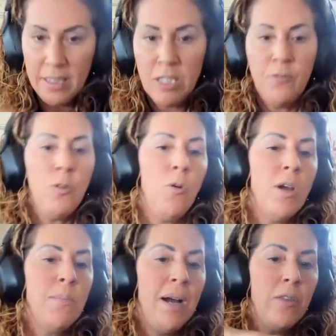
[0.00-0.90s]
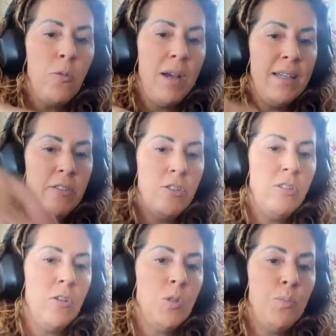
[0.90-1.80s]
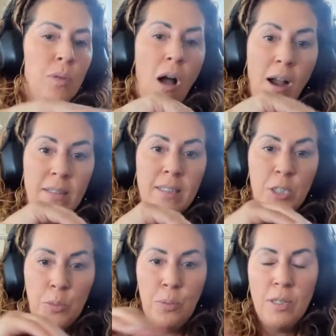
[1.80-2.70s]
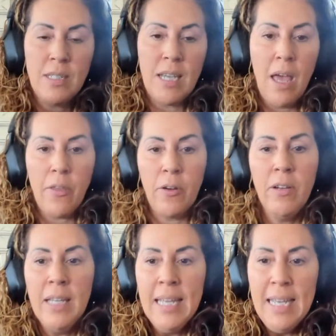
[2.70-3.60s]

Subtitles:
This flooring, by the way, is just those blocks that you put together.